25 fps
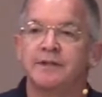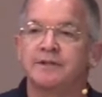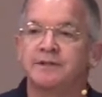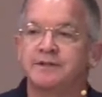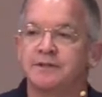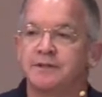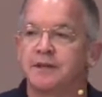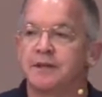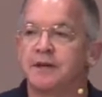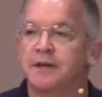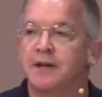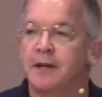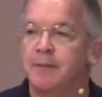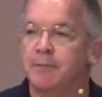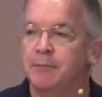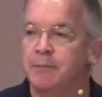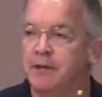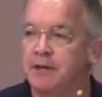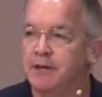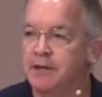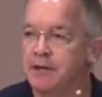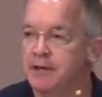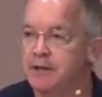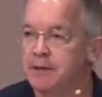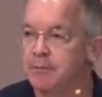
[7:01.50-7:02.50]
Sunday
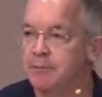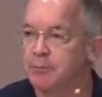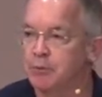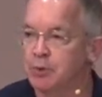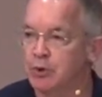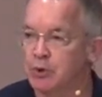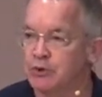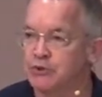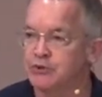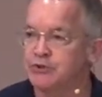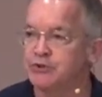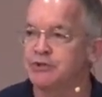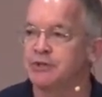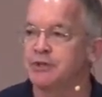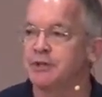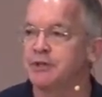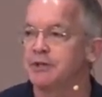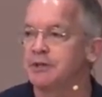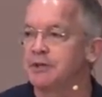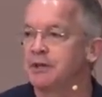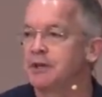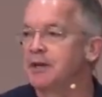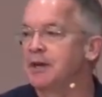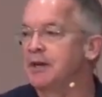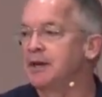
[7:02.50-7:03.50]
meeting in person
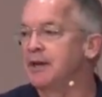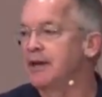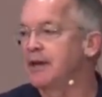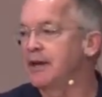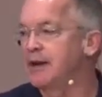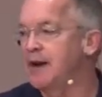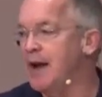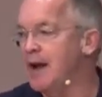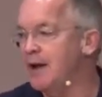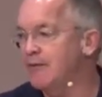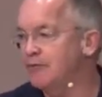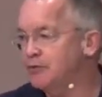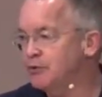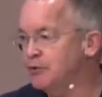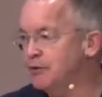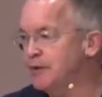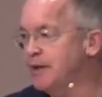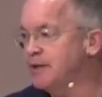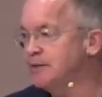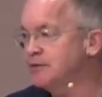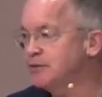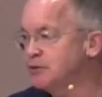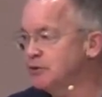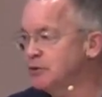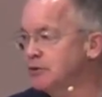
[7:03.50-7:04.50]
and after
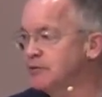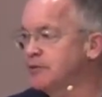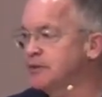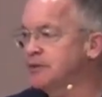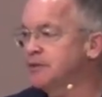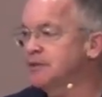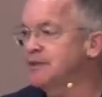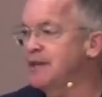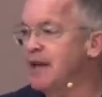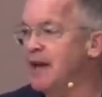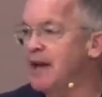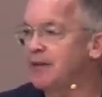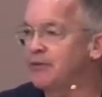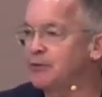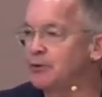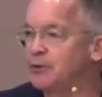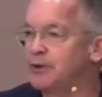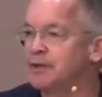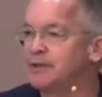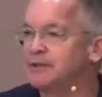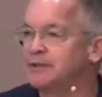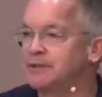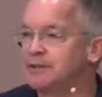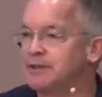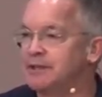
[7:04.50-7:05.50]
that service gathering
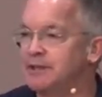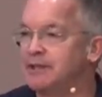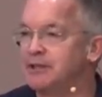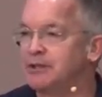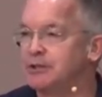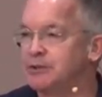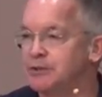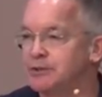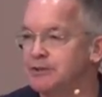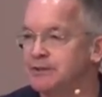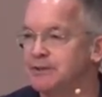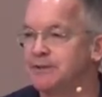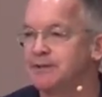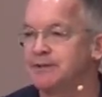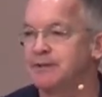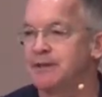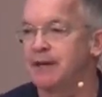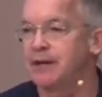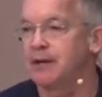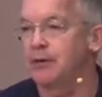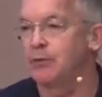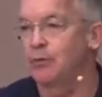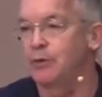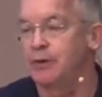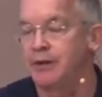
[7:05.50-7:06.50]
as leaders and
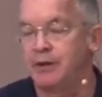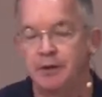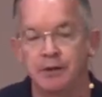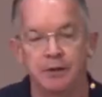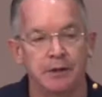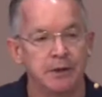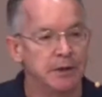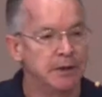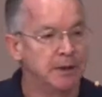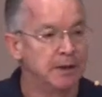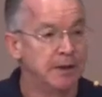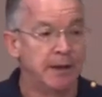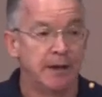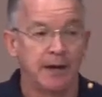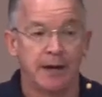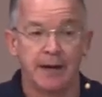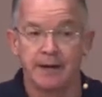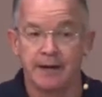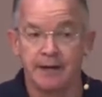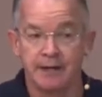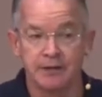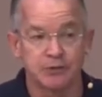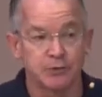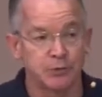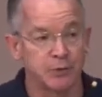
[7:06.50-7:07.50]
saying, I
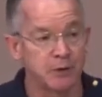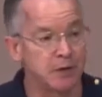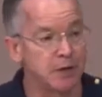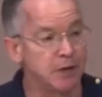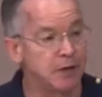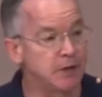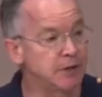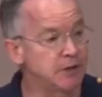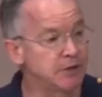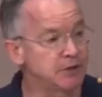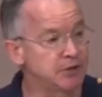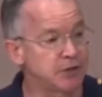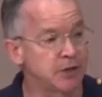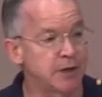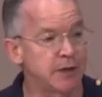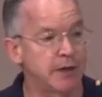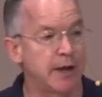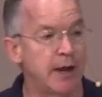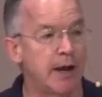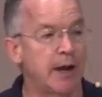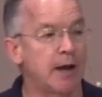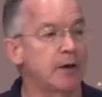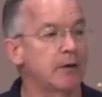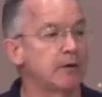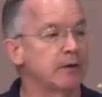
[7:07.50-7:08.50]
guess we need to shut
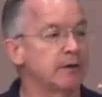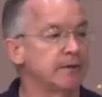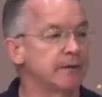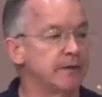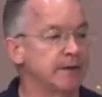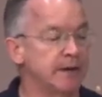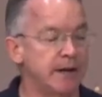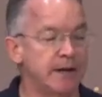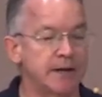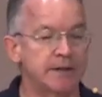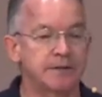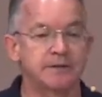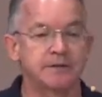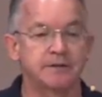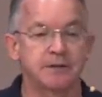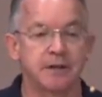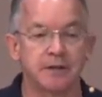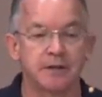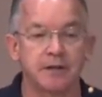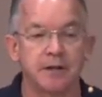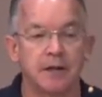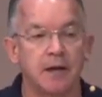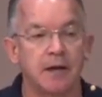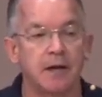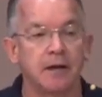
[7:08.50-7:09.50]
down. And the next
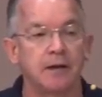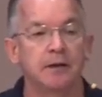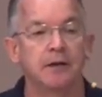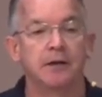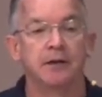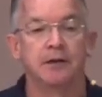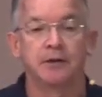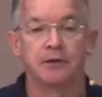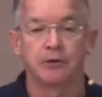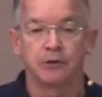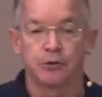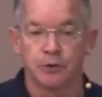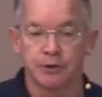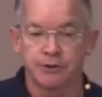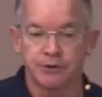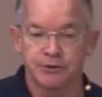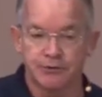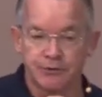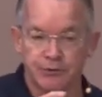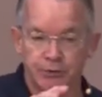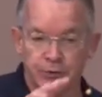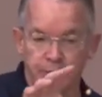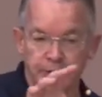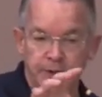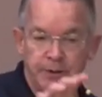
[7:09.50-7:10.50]
Sunday,
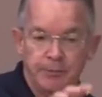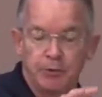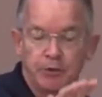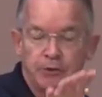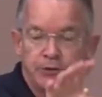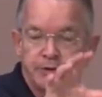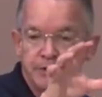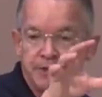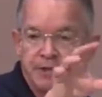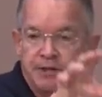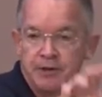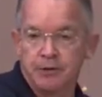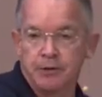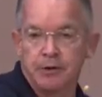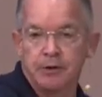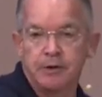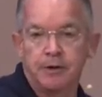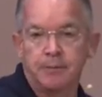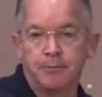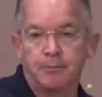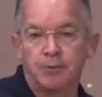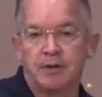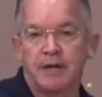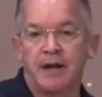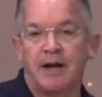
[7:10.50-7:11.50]
Christopher Ebert's here on a
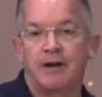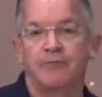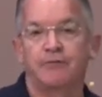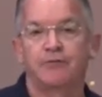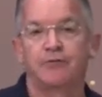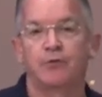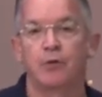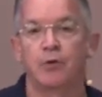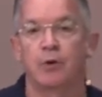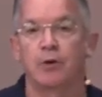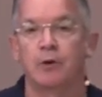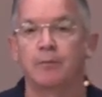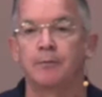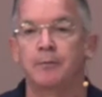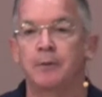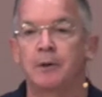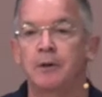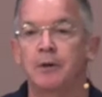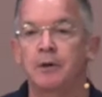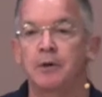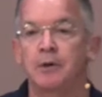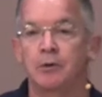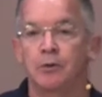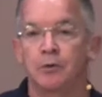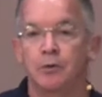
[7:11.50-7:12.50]
platform
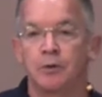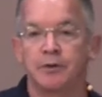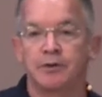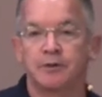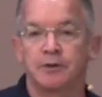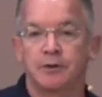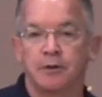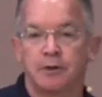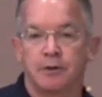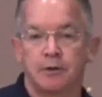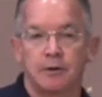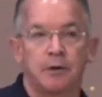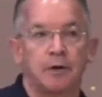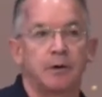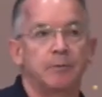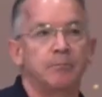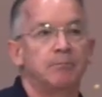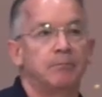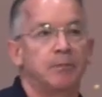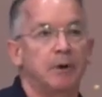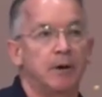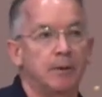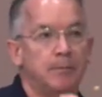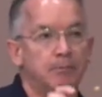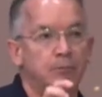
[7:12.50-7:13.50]
with
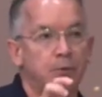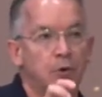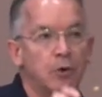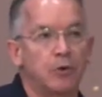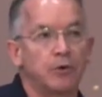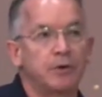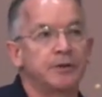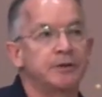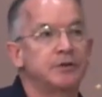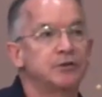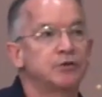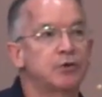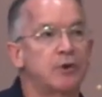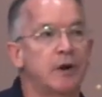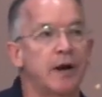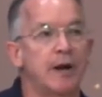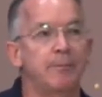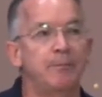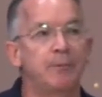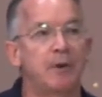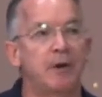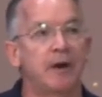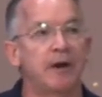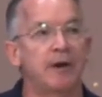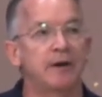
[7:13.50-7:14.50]
a broken
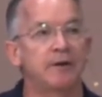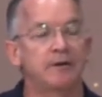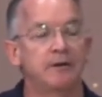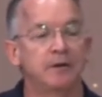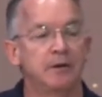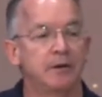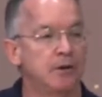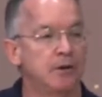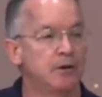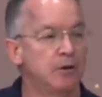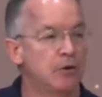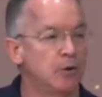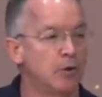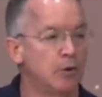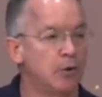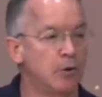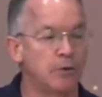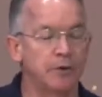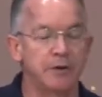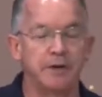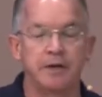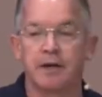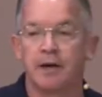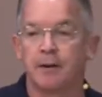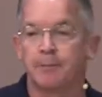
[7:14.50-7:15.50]
tripod
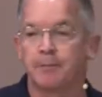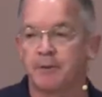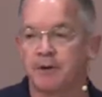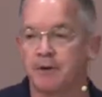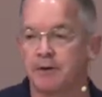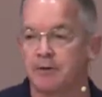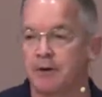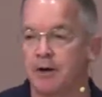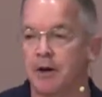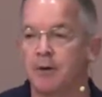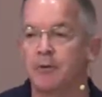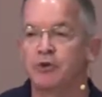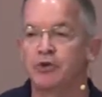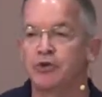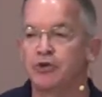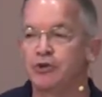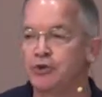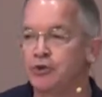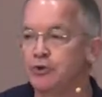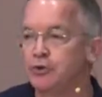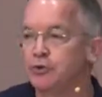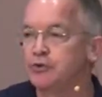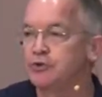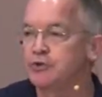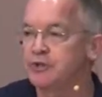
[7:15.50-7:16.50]
holding up a
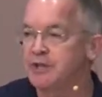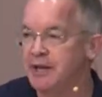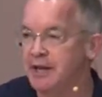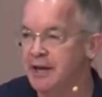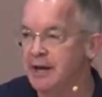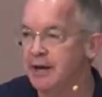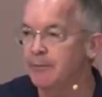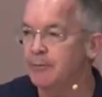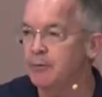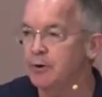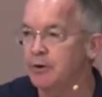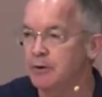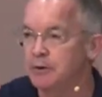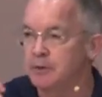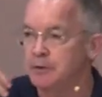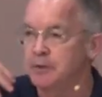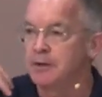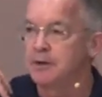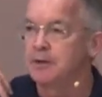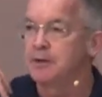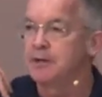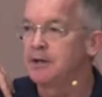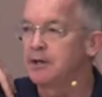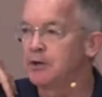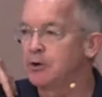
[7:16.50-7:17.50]
huge camera.
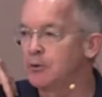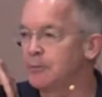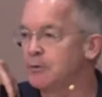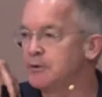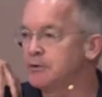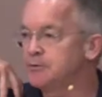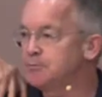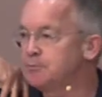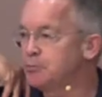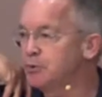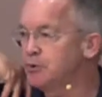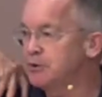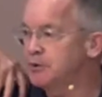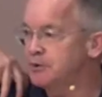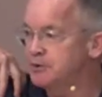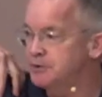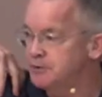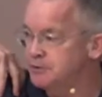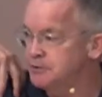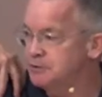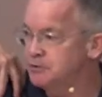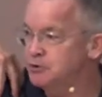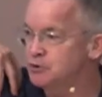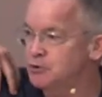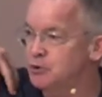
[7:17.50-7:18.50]
He almost put
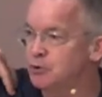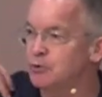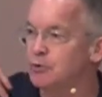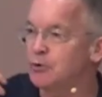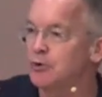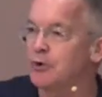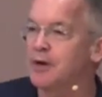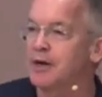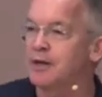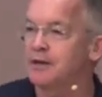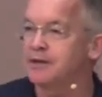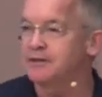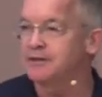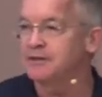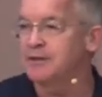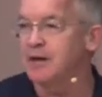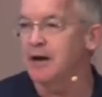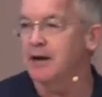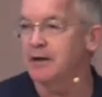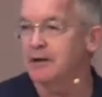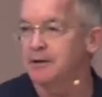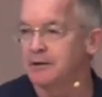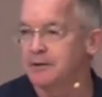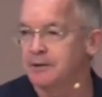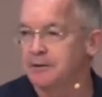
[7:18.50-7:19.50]
his shoulder out of
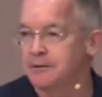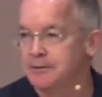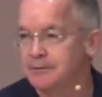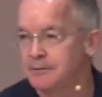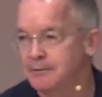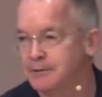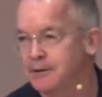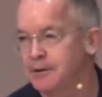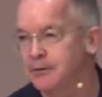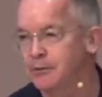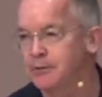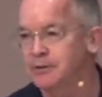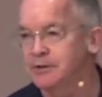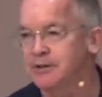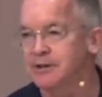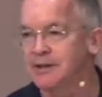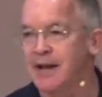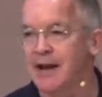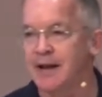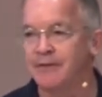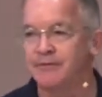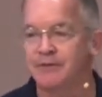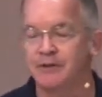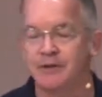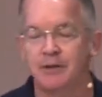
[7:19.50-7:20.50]
socket. He was
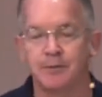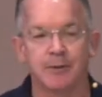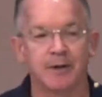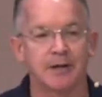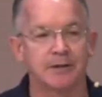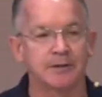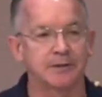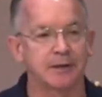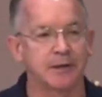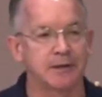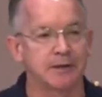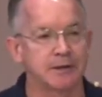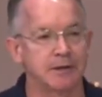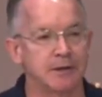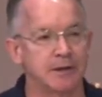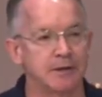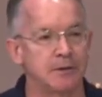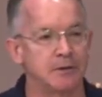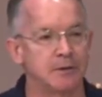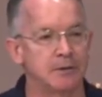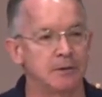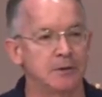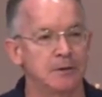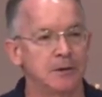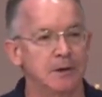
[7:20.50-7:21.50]
laughing about that later.
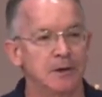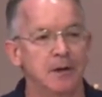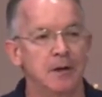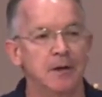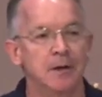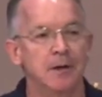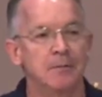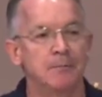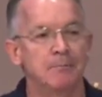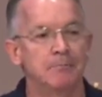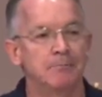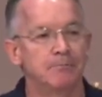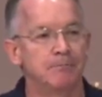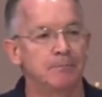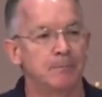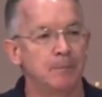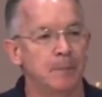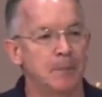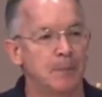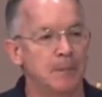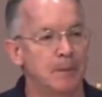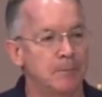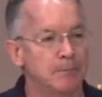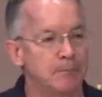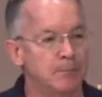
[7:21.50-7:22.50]

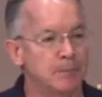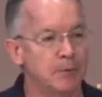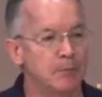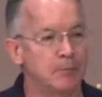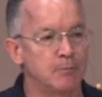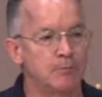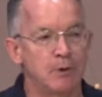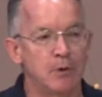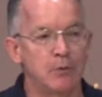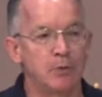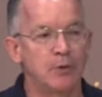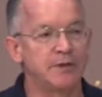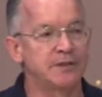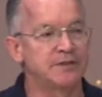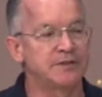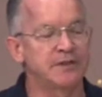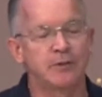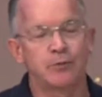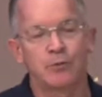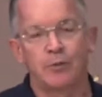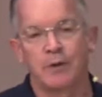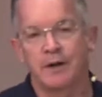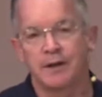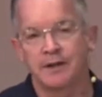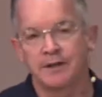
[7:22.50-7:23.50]
But we said,
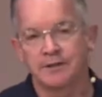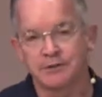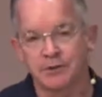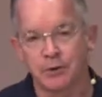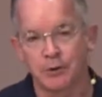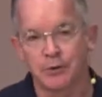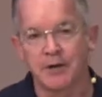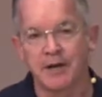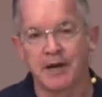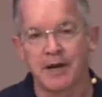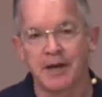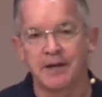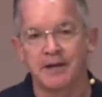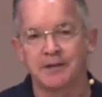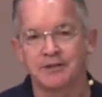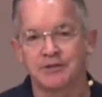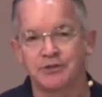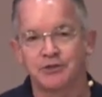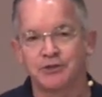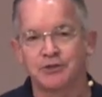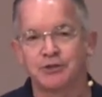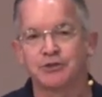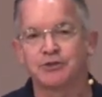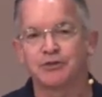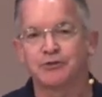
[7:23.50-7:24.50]
well, it's okay. It's
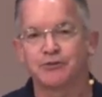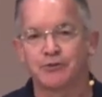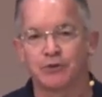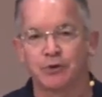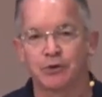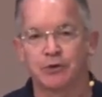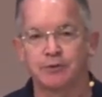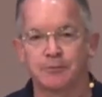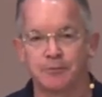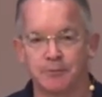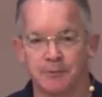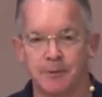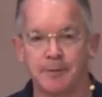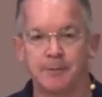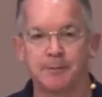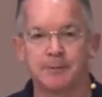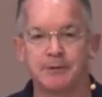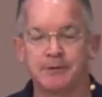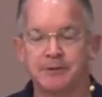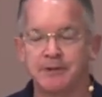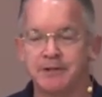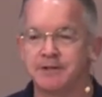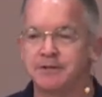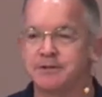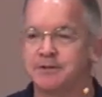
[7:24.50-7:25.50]
just for
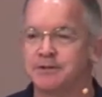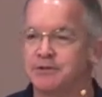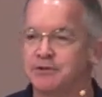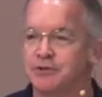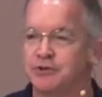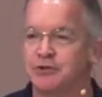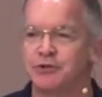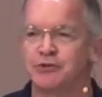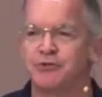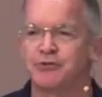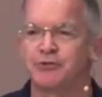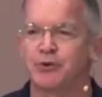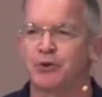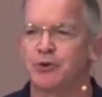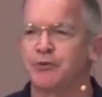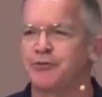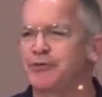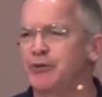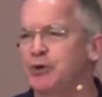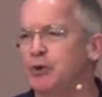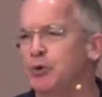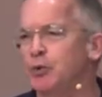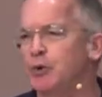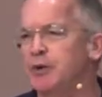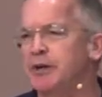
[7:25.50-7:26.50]
a
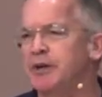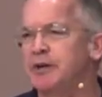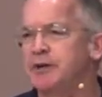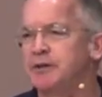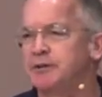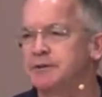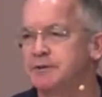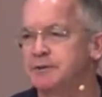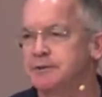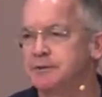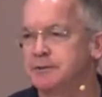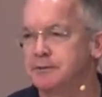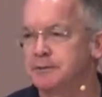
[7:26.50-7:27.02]
few weeks.